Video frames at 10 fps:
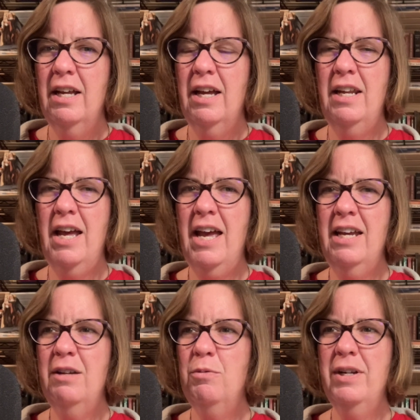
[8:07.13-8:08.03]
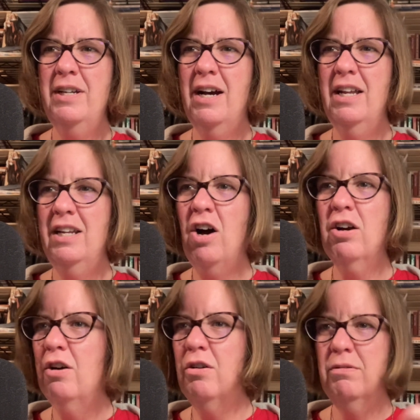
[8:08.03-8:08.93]
and hay and whatnot, and I'll
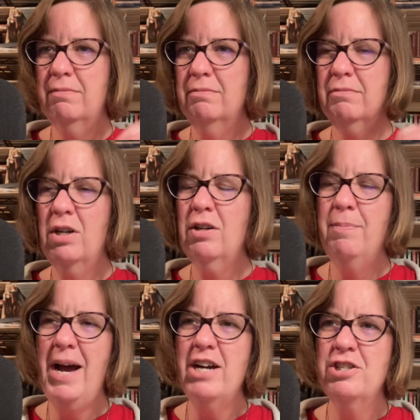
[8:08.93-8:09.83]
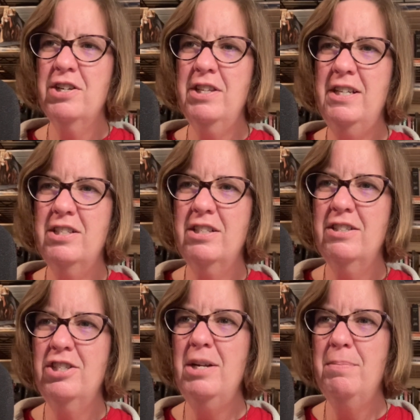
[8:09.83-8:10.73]
go I'll go pasture these
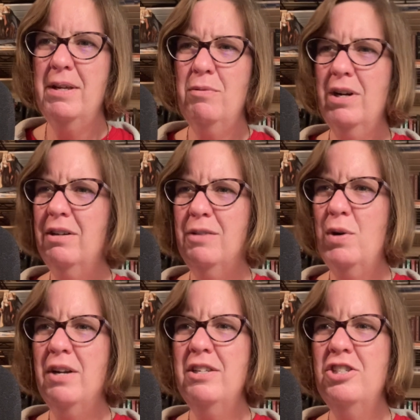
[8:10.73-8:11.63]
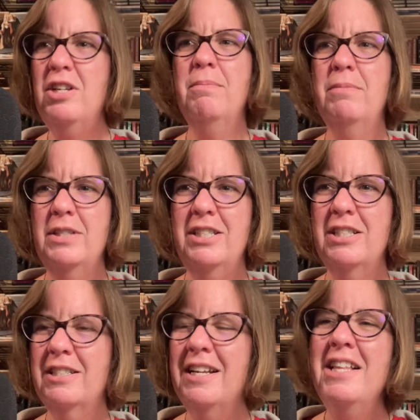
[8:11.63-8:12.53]
sheep that where you where are the sheep,
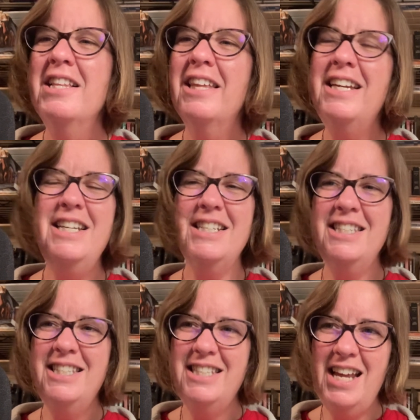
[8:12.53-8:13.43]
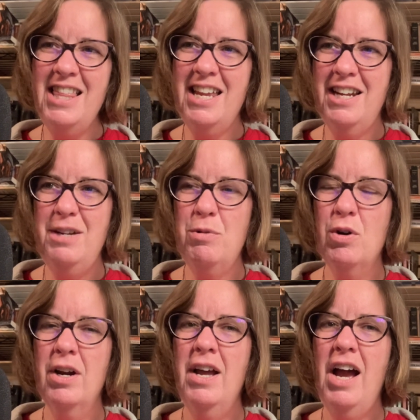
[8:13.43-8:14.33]
Jesus. Like he doesn't say that anymore.